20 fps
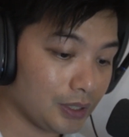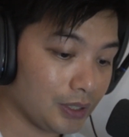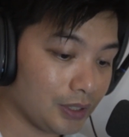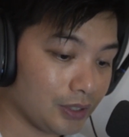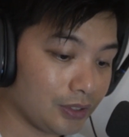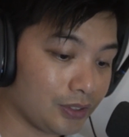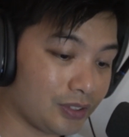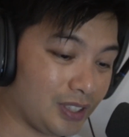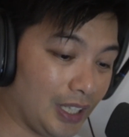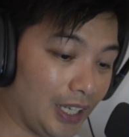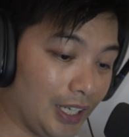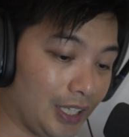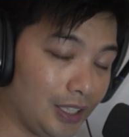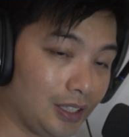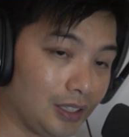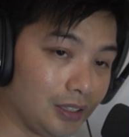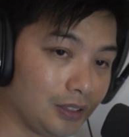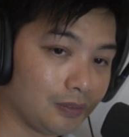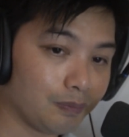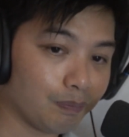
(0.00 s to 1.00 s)

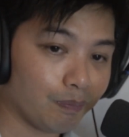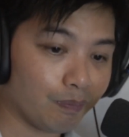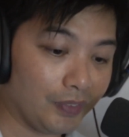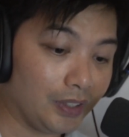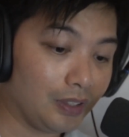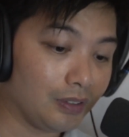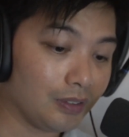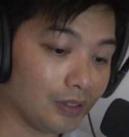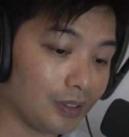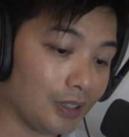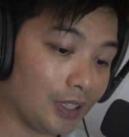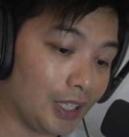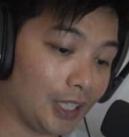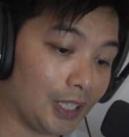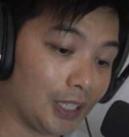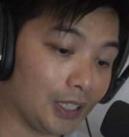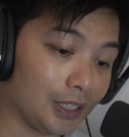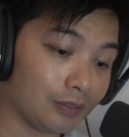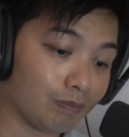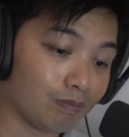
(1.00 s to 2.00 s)
say,
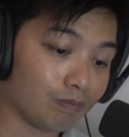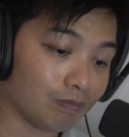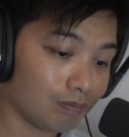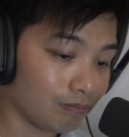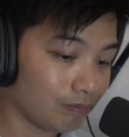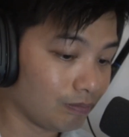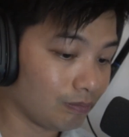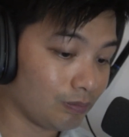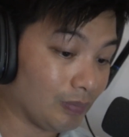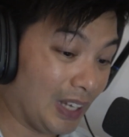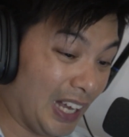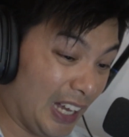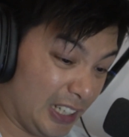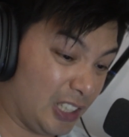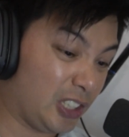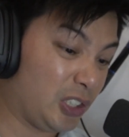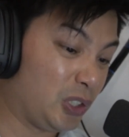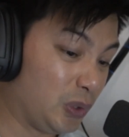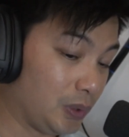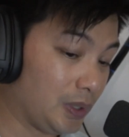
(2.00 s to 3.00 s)

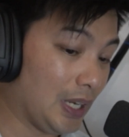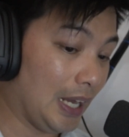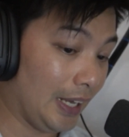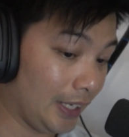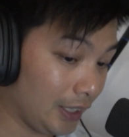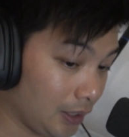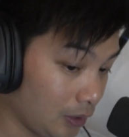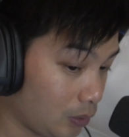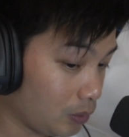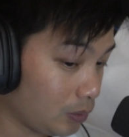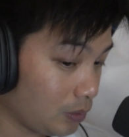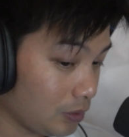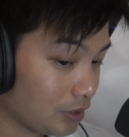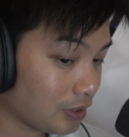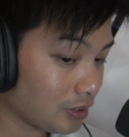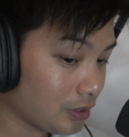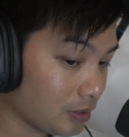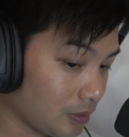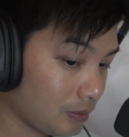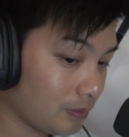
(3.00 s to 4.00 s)
acute
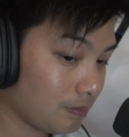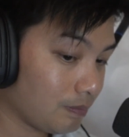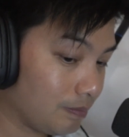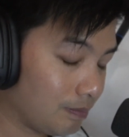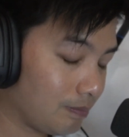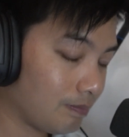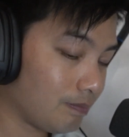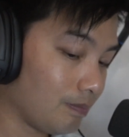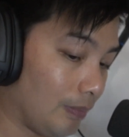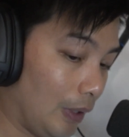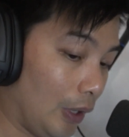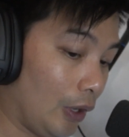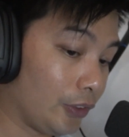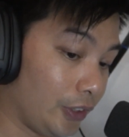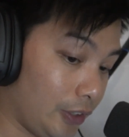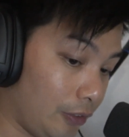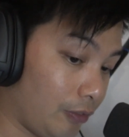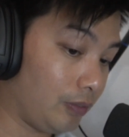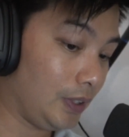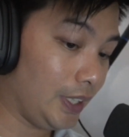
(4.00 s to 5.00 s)
angles on
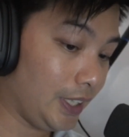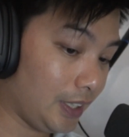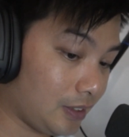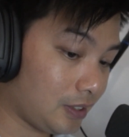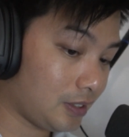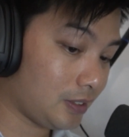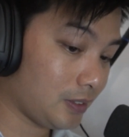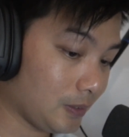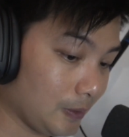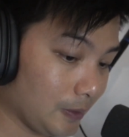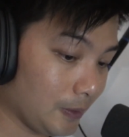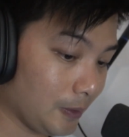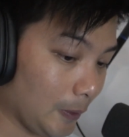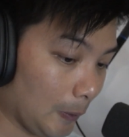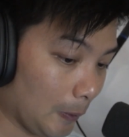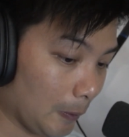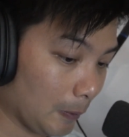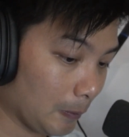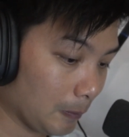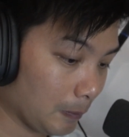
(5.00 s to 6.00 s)
the flicks.
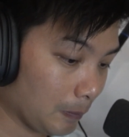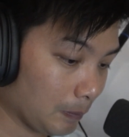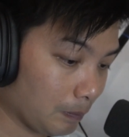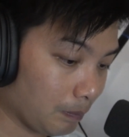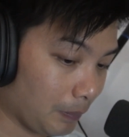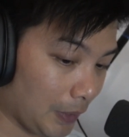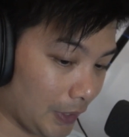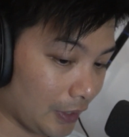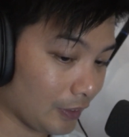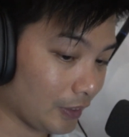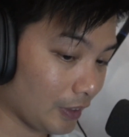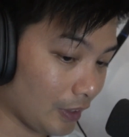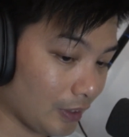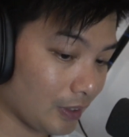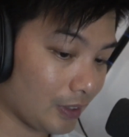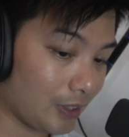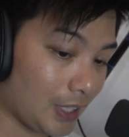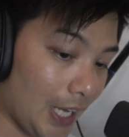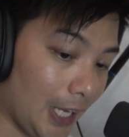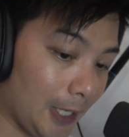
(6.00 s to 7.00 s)
But other
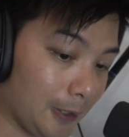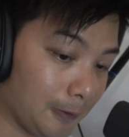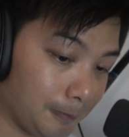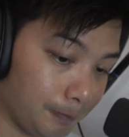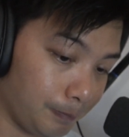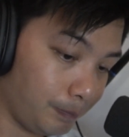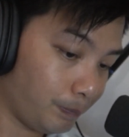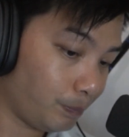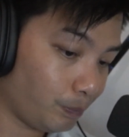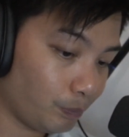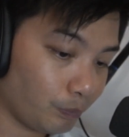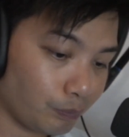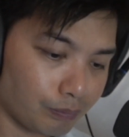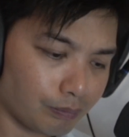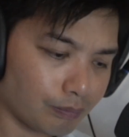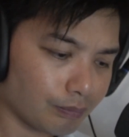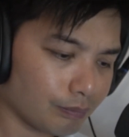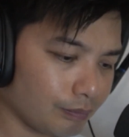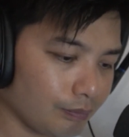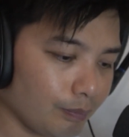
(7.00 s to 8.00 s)
than that,
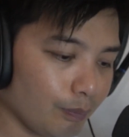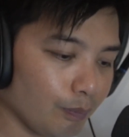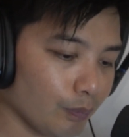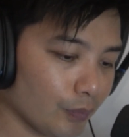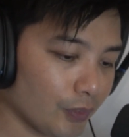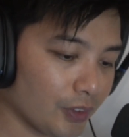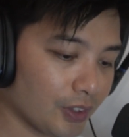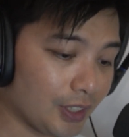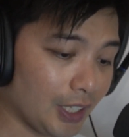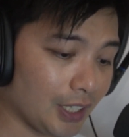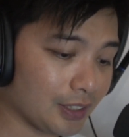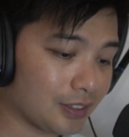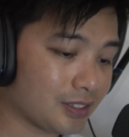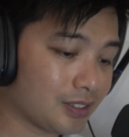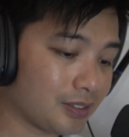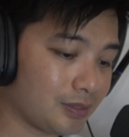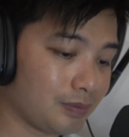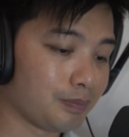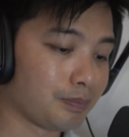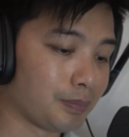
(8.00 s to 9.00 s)

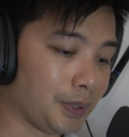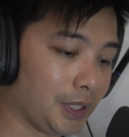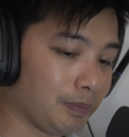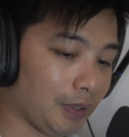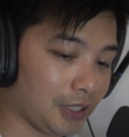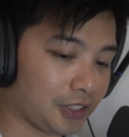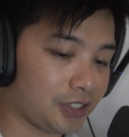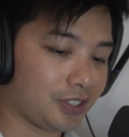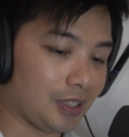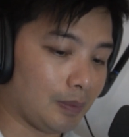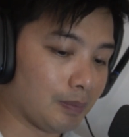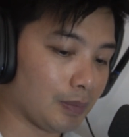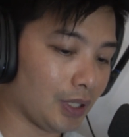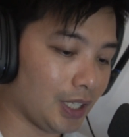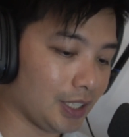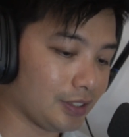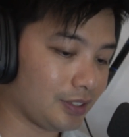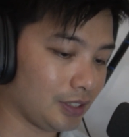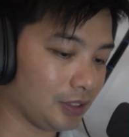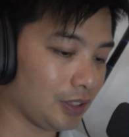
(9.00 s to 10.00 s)
that's pretty much
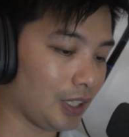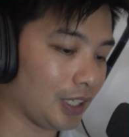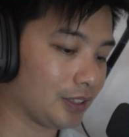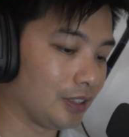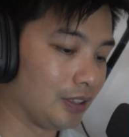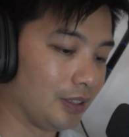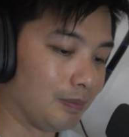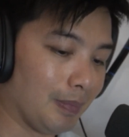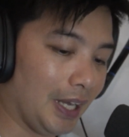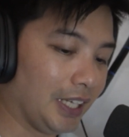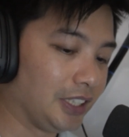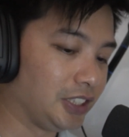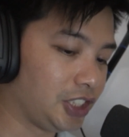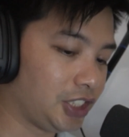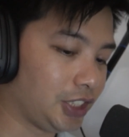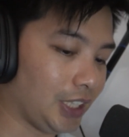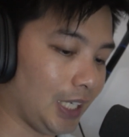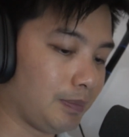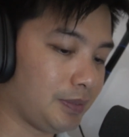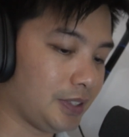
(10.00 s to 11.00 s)
summarizing like the main
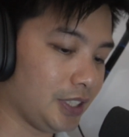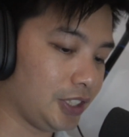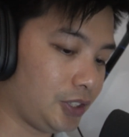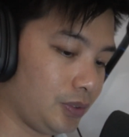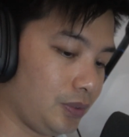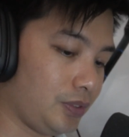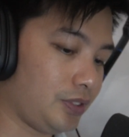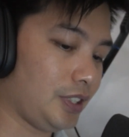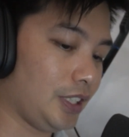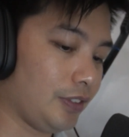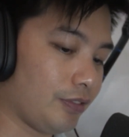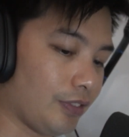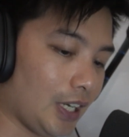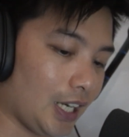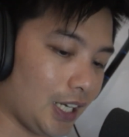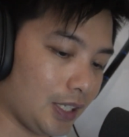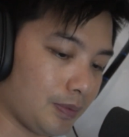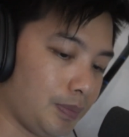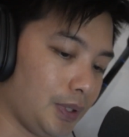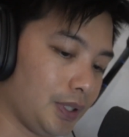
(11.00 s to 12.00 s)
shapes that you'll see for
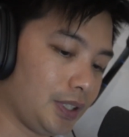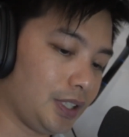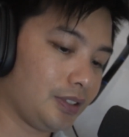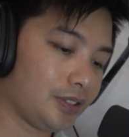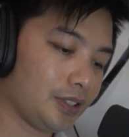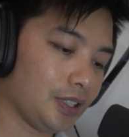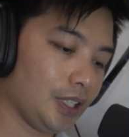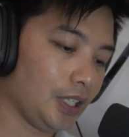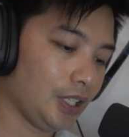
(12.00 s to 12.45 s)
hard bodies.